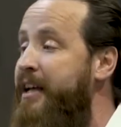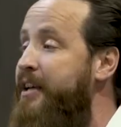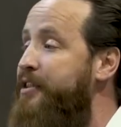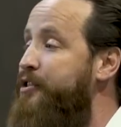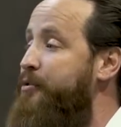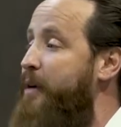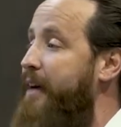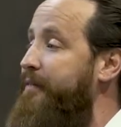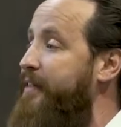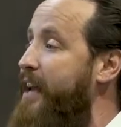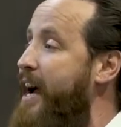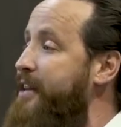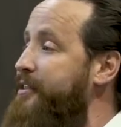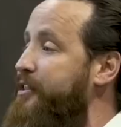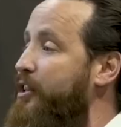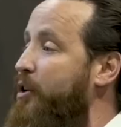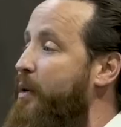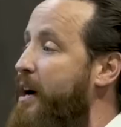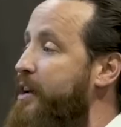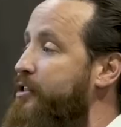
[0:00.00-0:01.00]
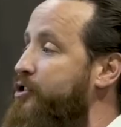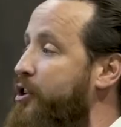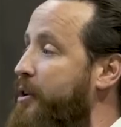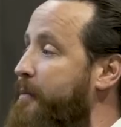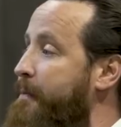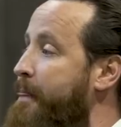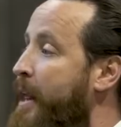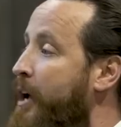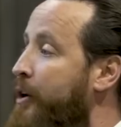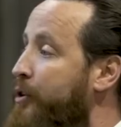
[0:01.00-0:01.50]
So we have to ask the
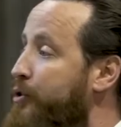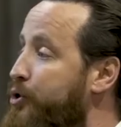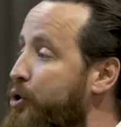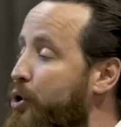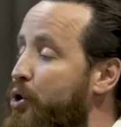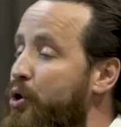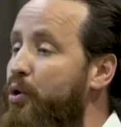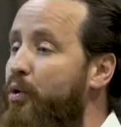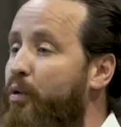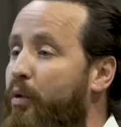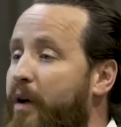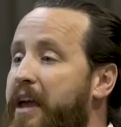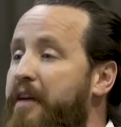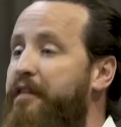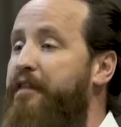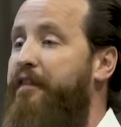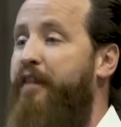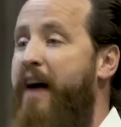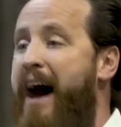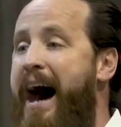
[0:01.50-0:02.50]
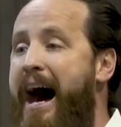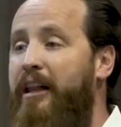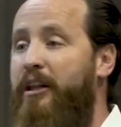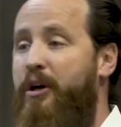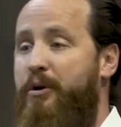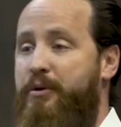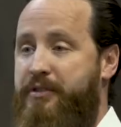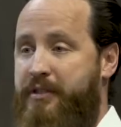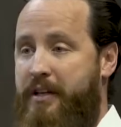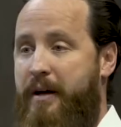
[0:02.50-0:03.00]
question, do we
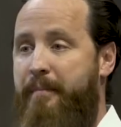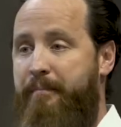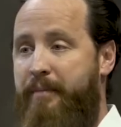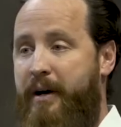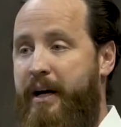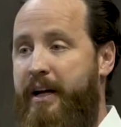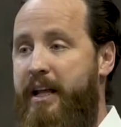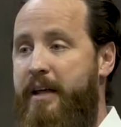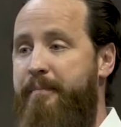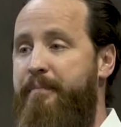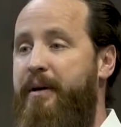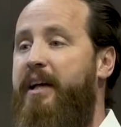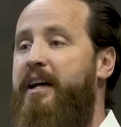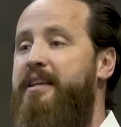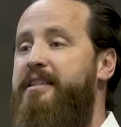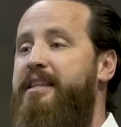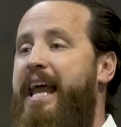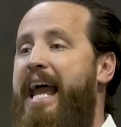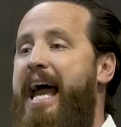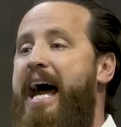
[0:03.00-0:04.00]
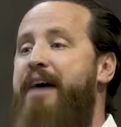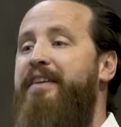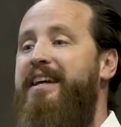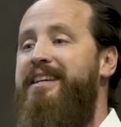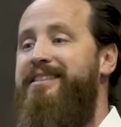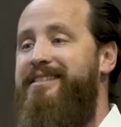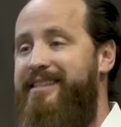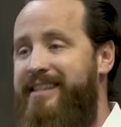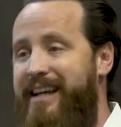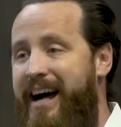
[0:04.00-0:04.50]
follow somebody because they have a
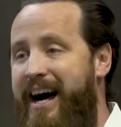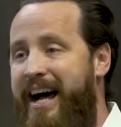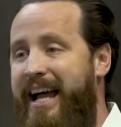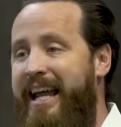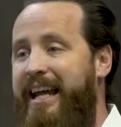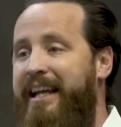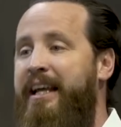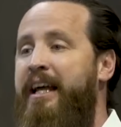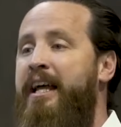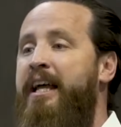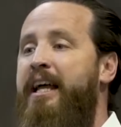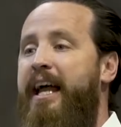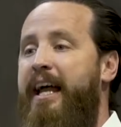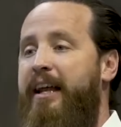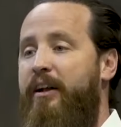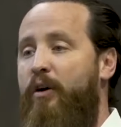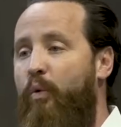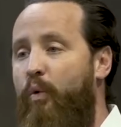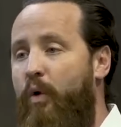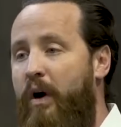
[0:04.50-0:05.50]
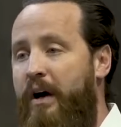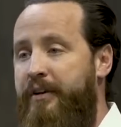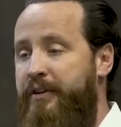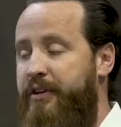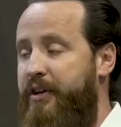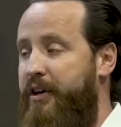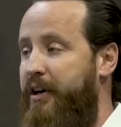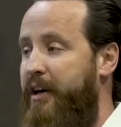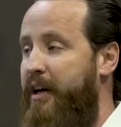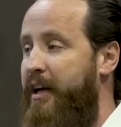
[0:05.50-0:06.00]
sign and a
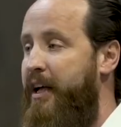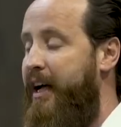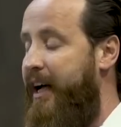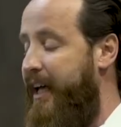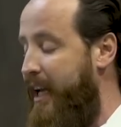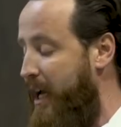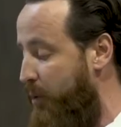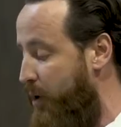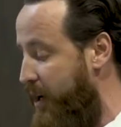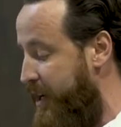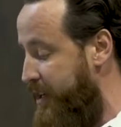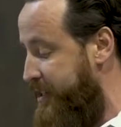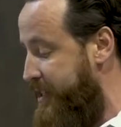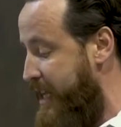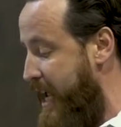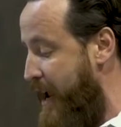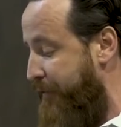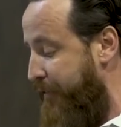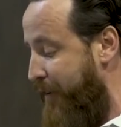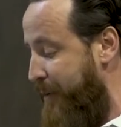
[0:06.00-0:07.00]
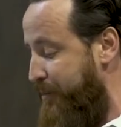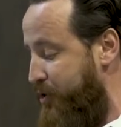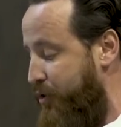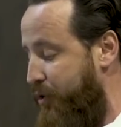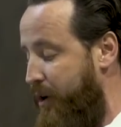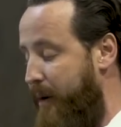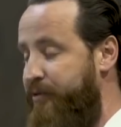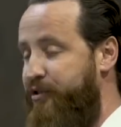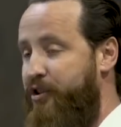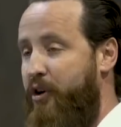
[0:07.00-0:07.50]
wonder? And I want to say from
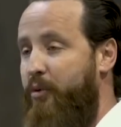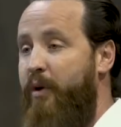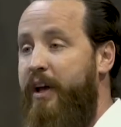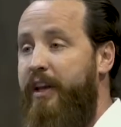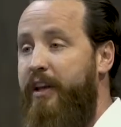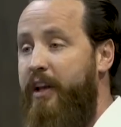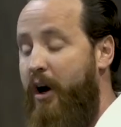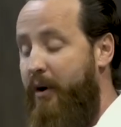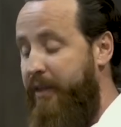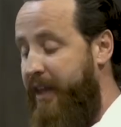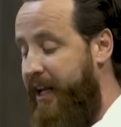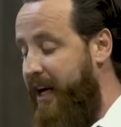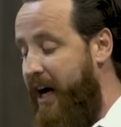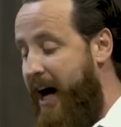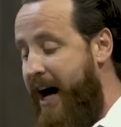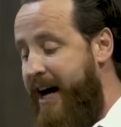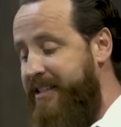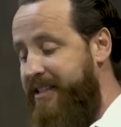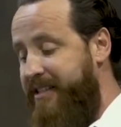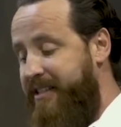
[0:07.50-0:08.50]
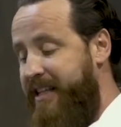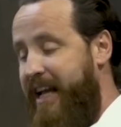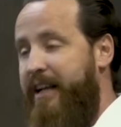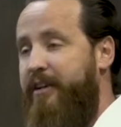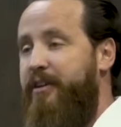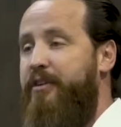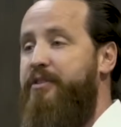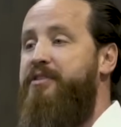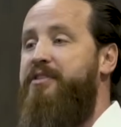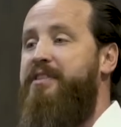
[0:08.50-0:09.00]
Scripture, we know that God's
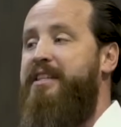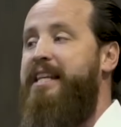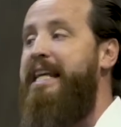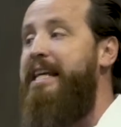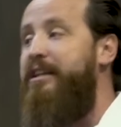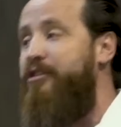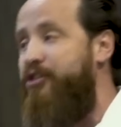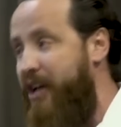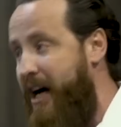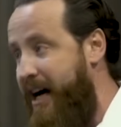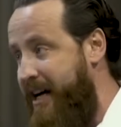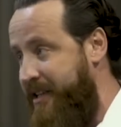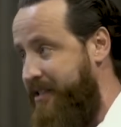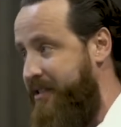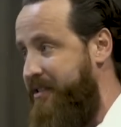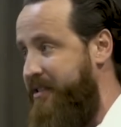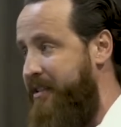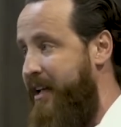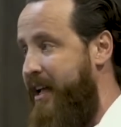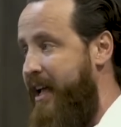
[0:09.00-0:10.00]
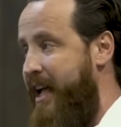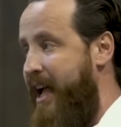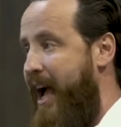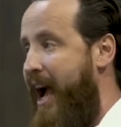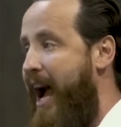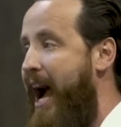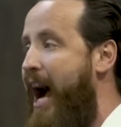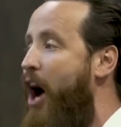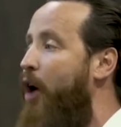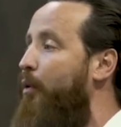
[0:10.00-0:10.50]
standards teach us
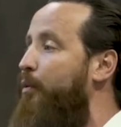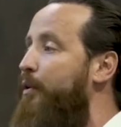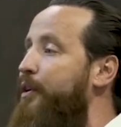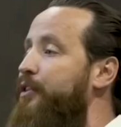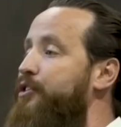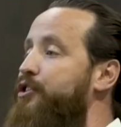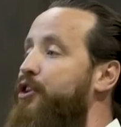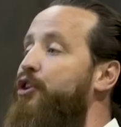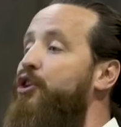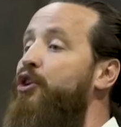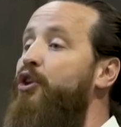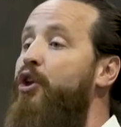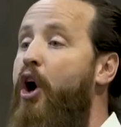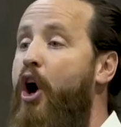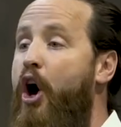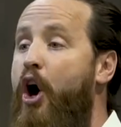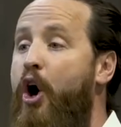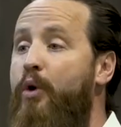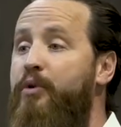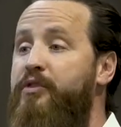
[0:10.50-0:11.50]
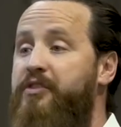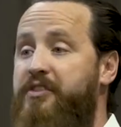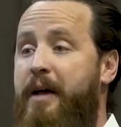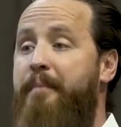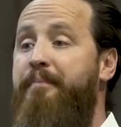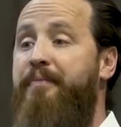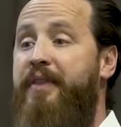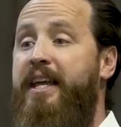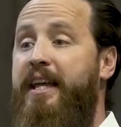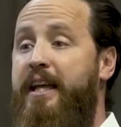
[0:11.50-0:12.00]
how we're to know
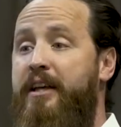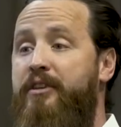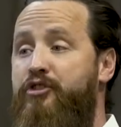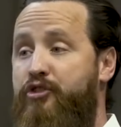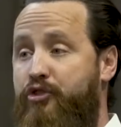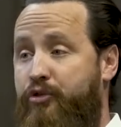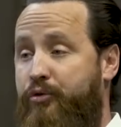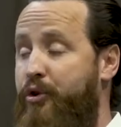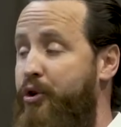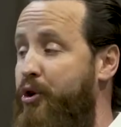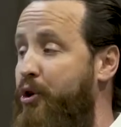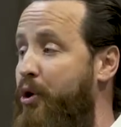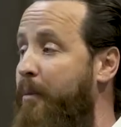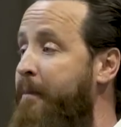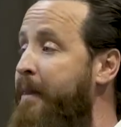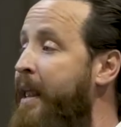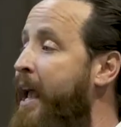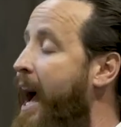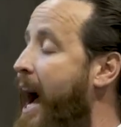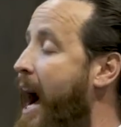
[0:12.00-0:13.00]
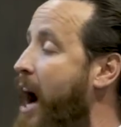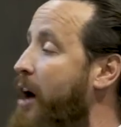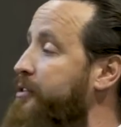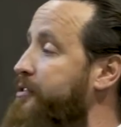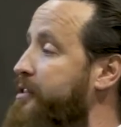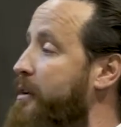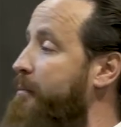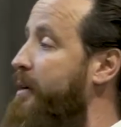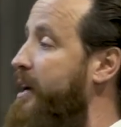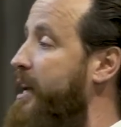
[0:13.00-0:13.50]
something is true, how
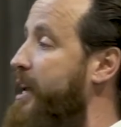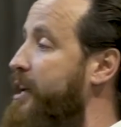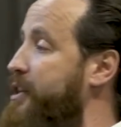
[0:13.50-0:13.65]
somebody